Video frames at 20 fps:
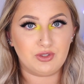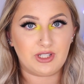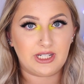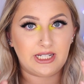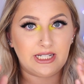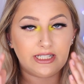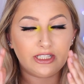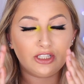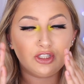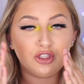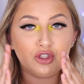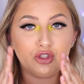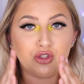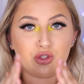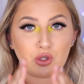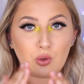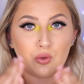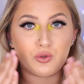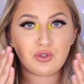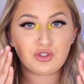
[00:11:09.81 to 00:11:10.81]
Like, it is
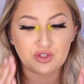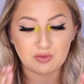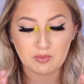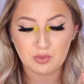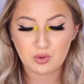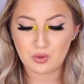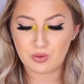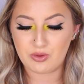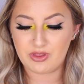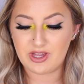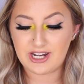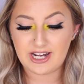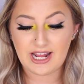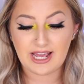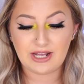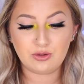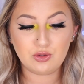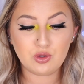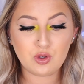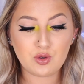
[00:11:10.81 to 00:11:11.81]
so smooth, and
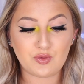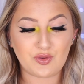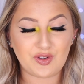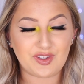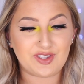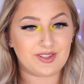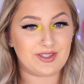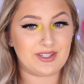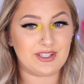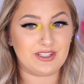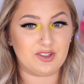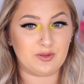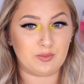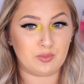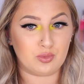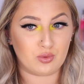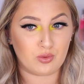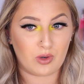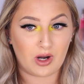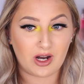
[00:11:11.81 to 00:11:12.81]
I don't know if it's this
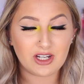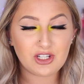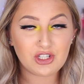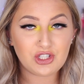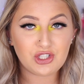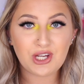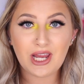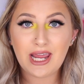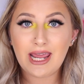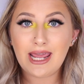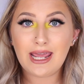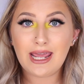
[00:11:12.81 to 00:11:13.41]
brush.